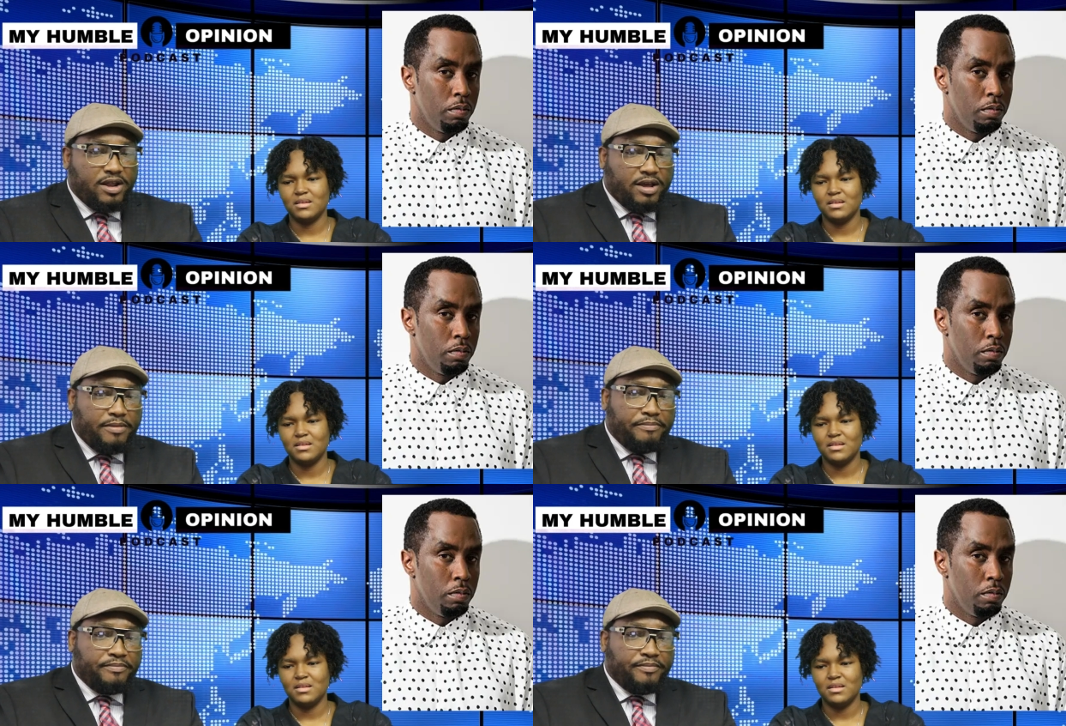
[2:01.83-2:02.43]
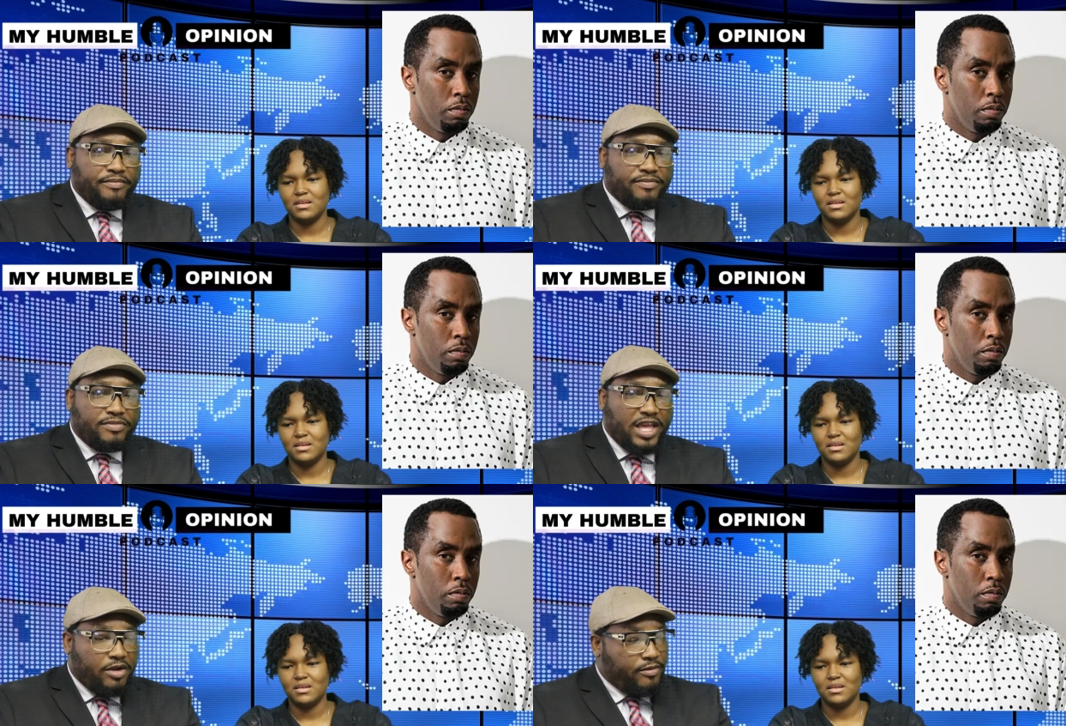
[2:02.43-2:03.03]
Speaker 1: um,
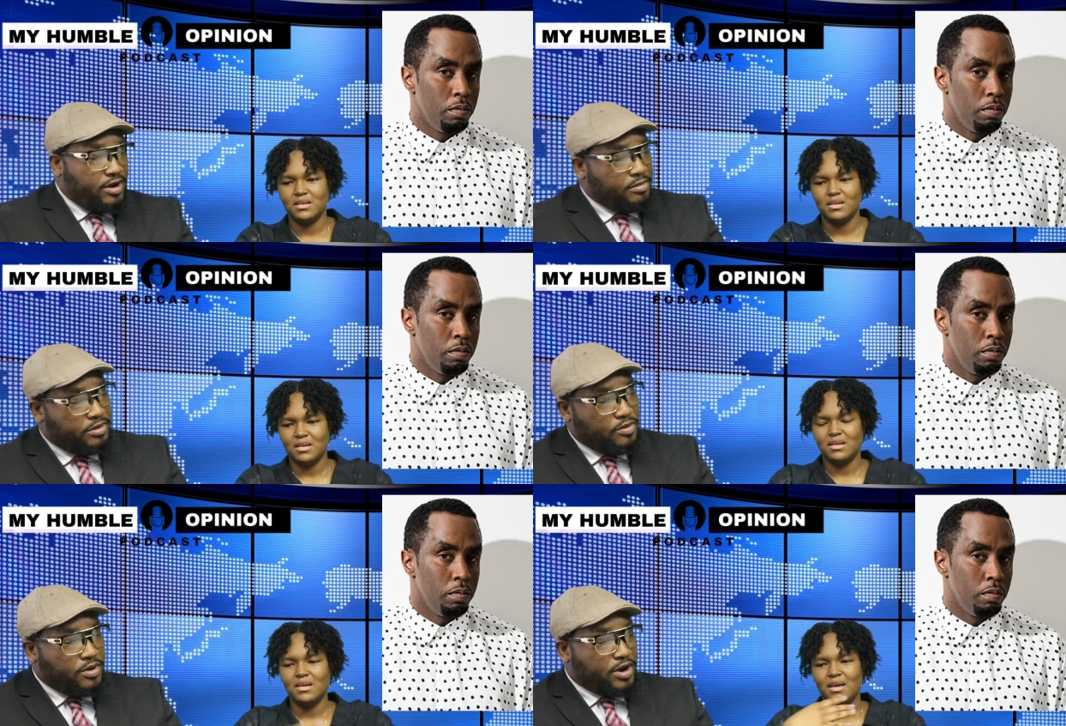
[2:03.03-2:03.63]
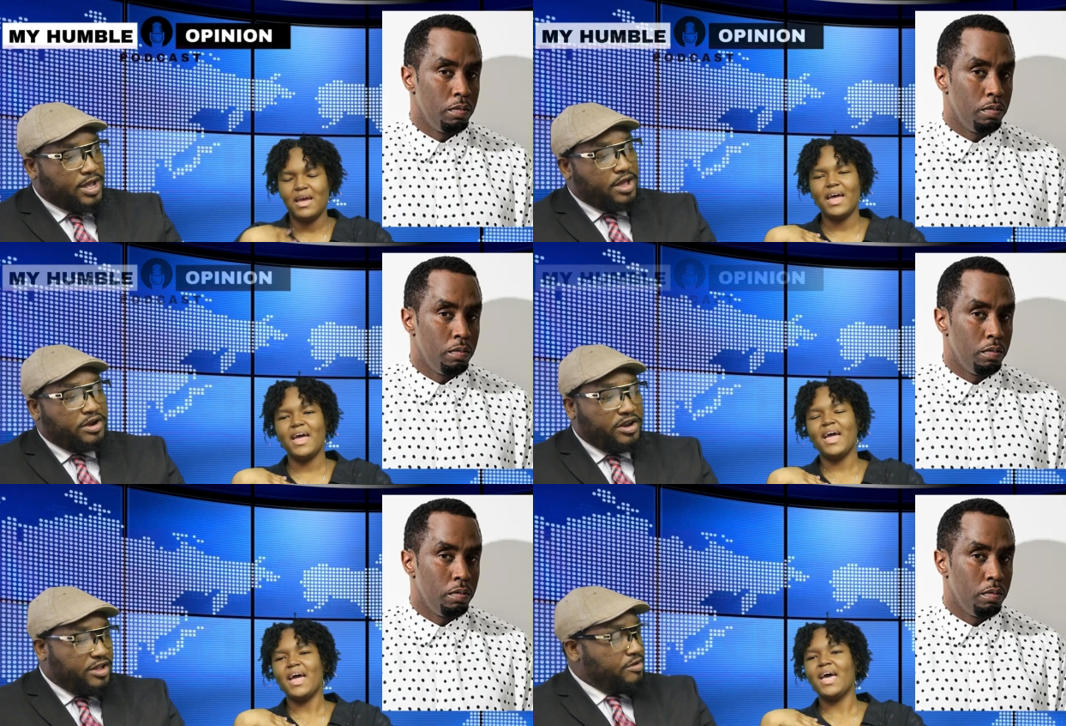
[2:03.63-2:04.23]
they were able to work out
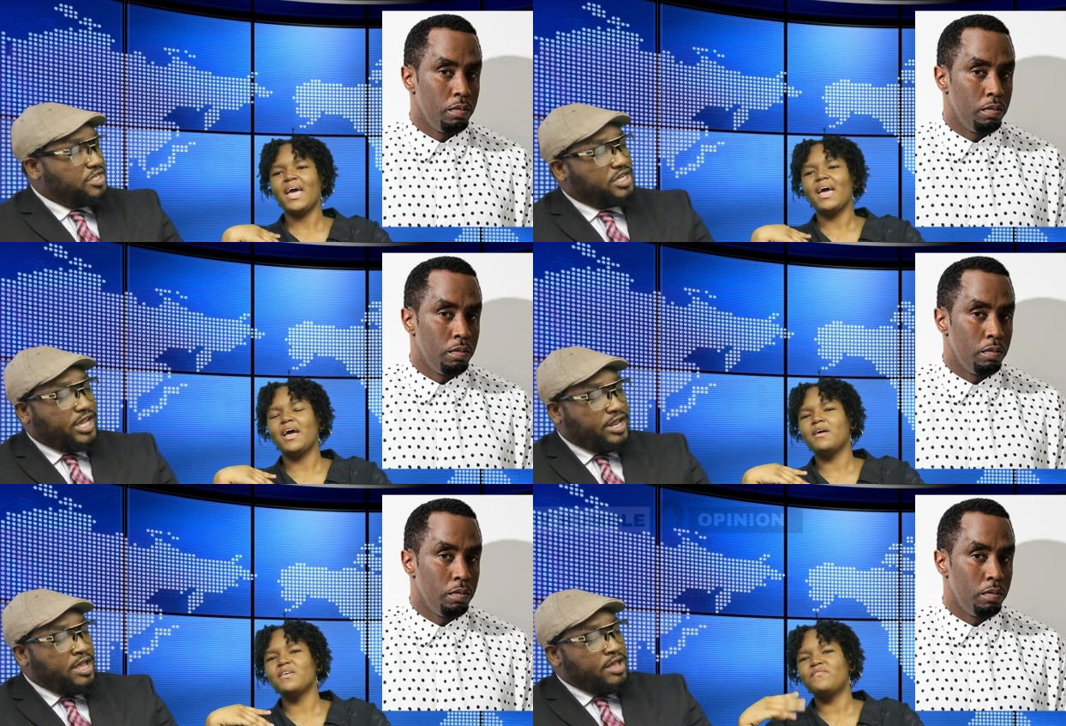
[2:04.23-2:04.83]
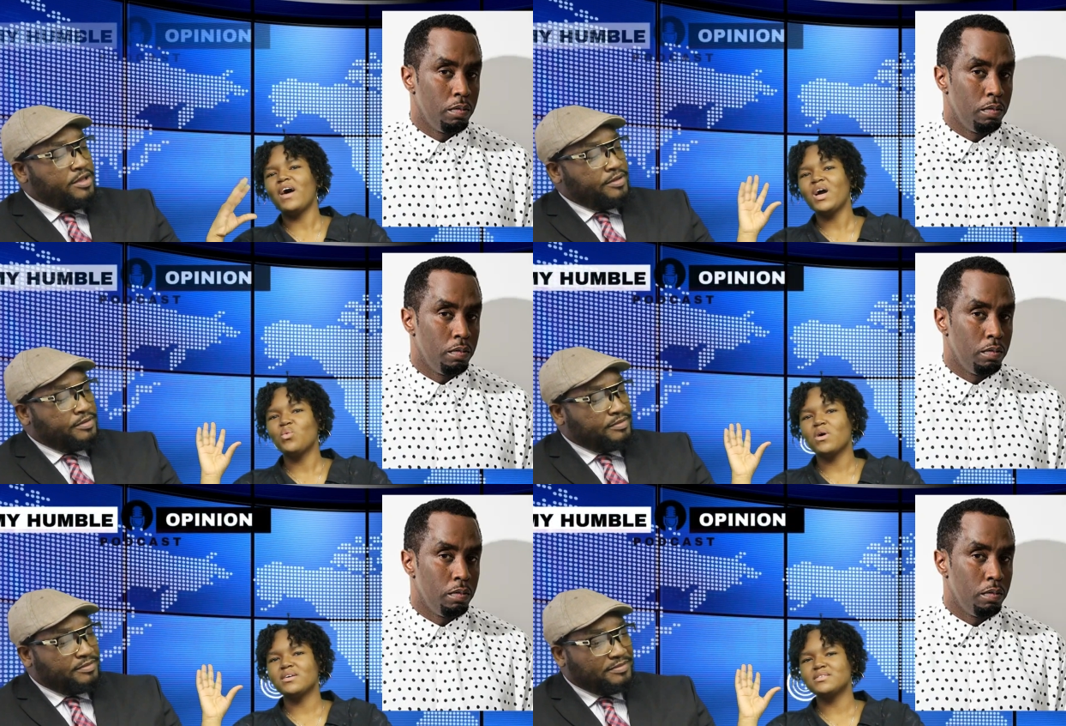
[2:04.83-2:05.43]
and negotiate. If
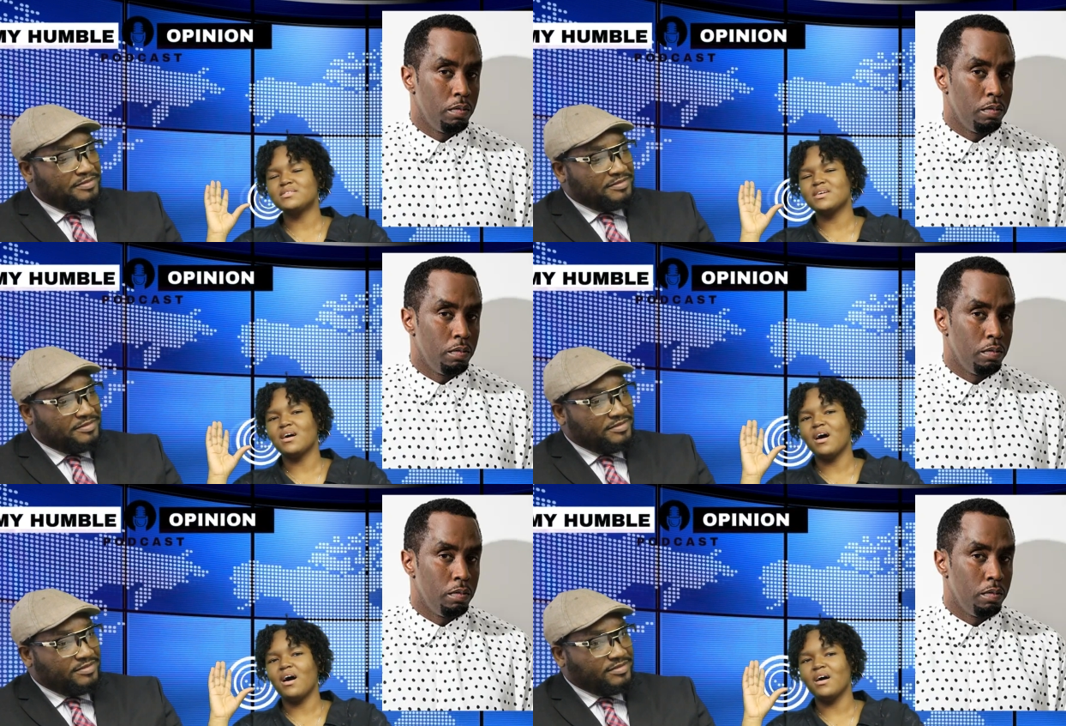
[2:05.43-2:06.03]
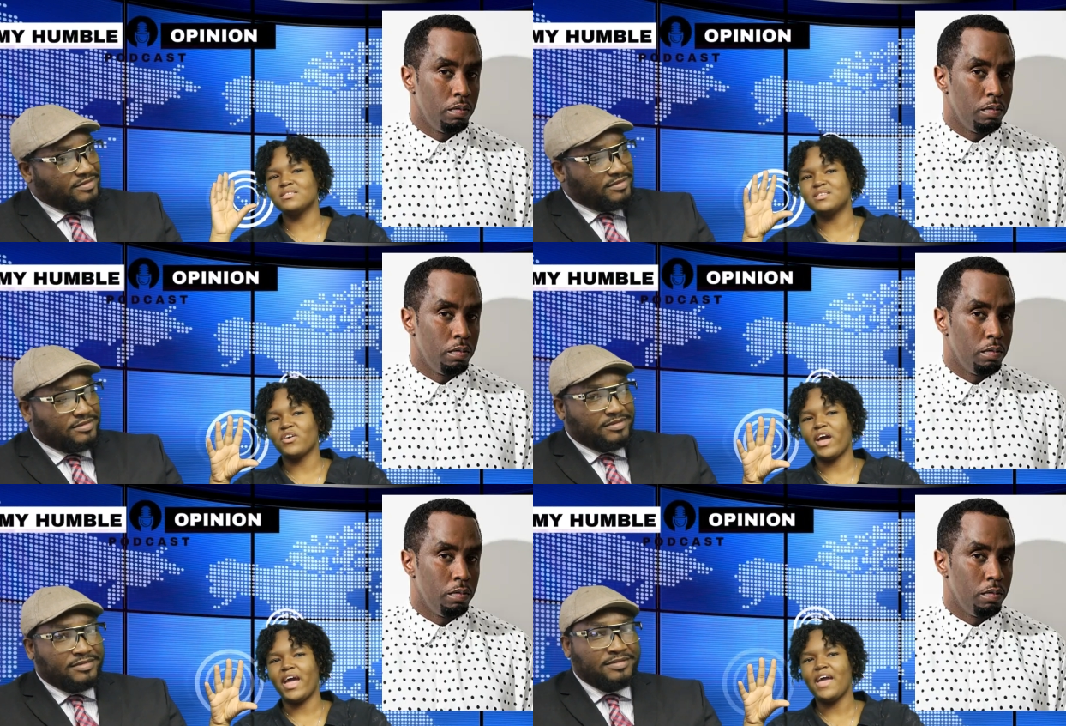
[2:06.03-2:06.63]
Speaker 2: I was
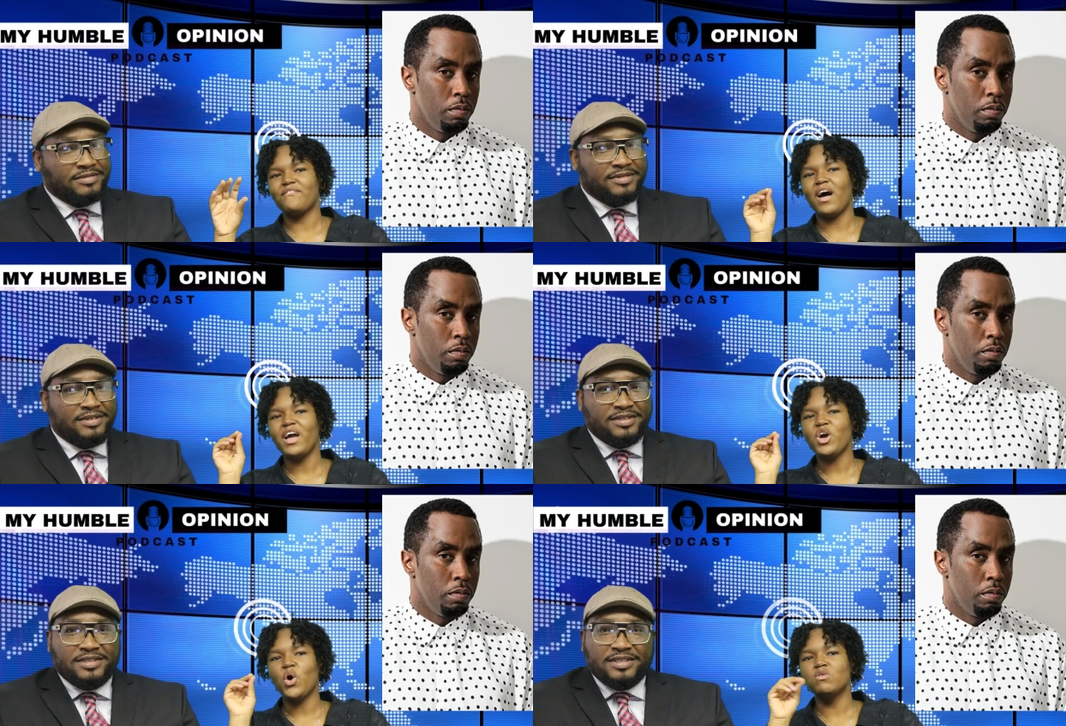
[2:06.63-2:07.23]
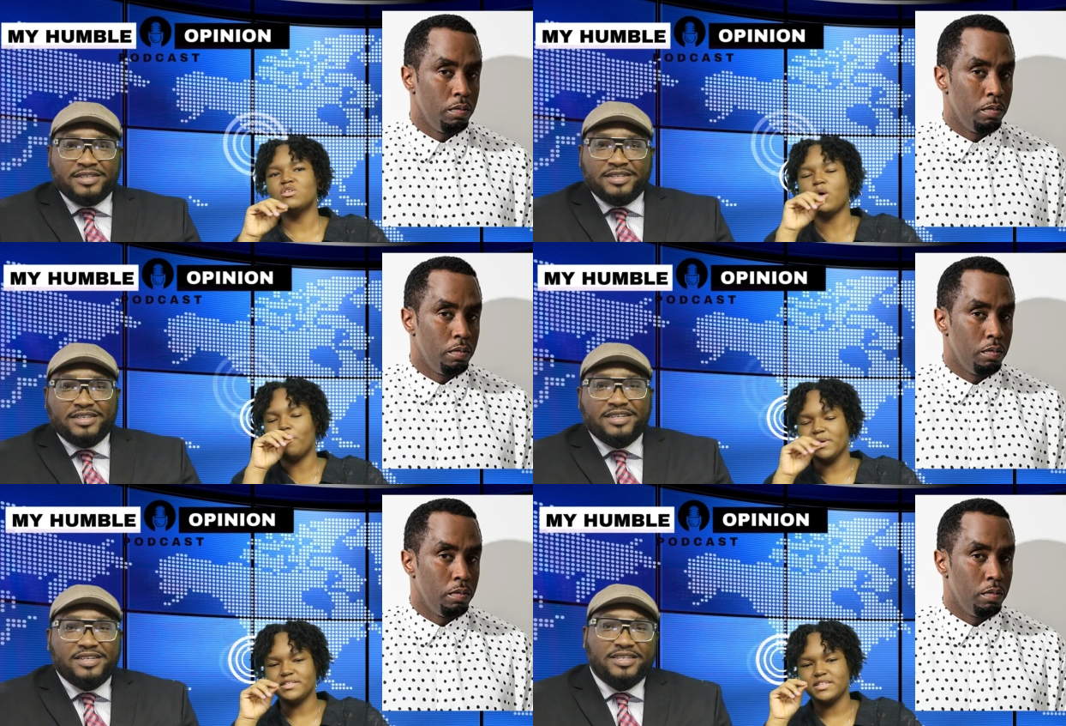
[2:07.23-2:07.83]
okay, if I owned a
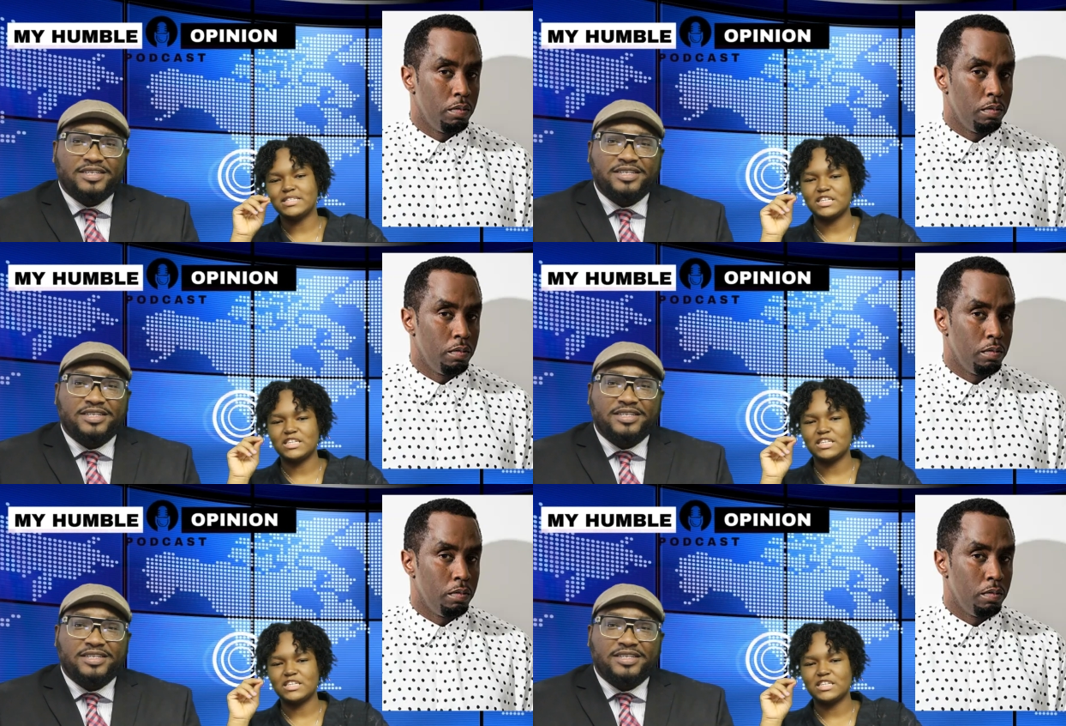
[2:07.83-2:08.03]
business